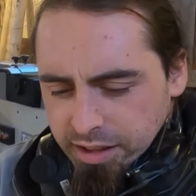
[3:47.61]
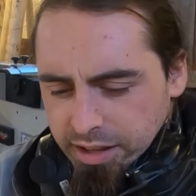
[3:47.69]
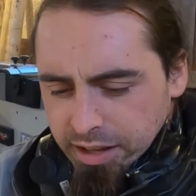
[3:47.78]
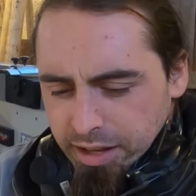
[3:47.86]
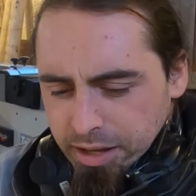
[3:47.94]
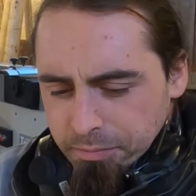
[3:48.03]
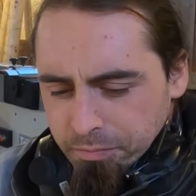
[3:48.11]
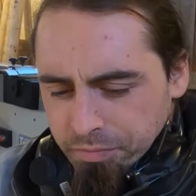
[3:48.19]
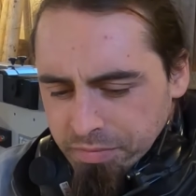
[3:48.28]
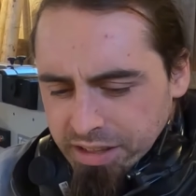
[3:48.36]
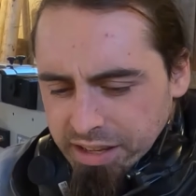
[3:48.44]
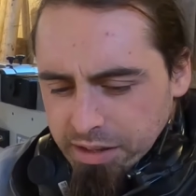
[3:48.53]

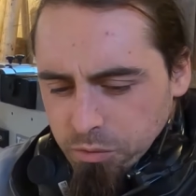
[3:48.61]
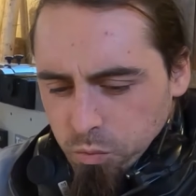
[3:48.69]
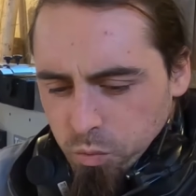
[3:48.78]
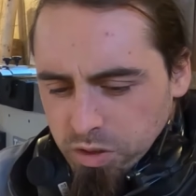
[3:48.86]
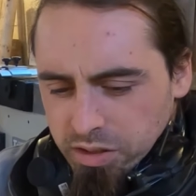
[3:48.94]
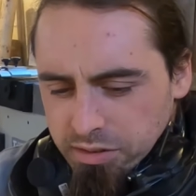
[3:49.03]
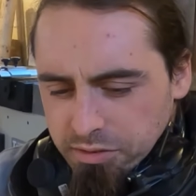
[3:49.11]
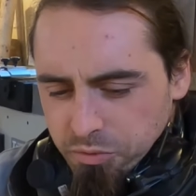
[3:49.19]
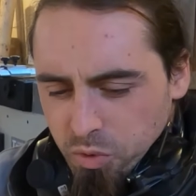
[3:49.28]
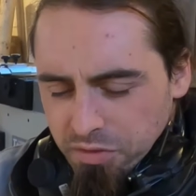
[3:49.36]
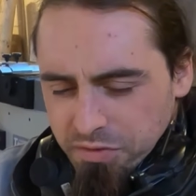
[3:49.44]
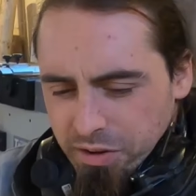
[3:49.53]

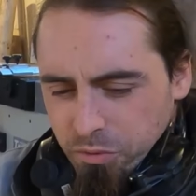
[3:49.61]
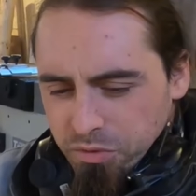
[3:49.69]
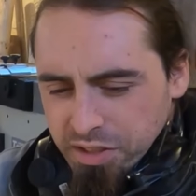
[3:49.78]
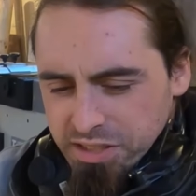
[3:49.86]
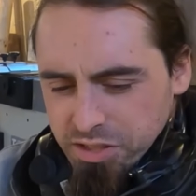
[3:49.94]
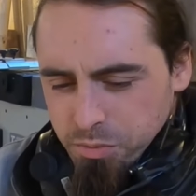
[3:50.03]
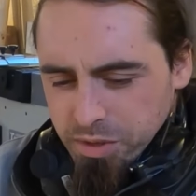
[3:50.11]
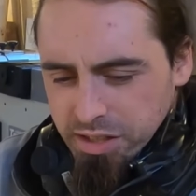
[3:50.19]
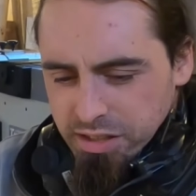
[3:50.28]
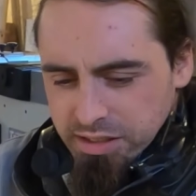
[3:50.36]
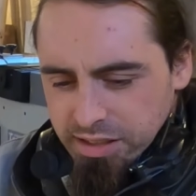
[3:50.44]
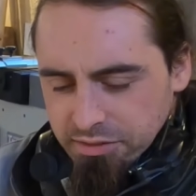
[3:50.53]
What I found with this as
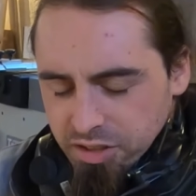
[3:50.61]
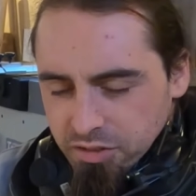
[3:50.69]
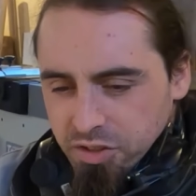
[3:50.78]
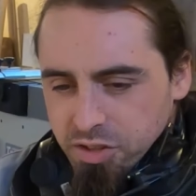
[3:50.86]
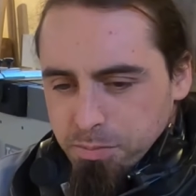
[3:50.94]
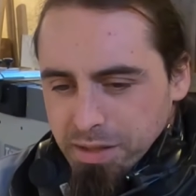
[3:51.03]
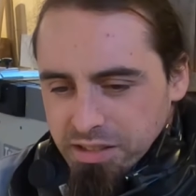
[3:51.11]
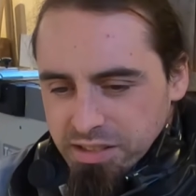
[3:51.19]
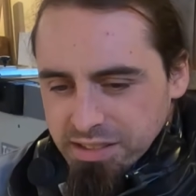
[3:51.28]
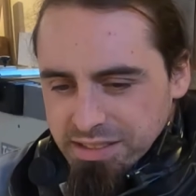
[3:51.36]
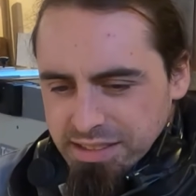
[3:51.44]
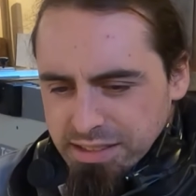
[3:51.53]
well after the first batch
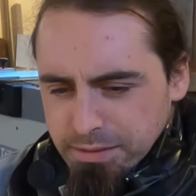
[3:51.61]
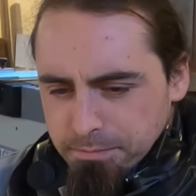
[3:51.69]
is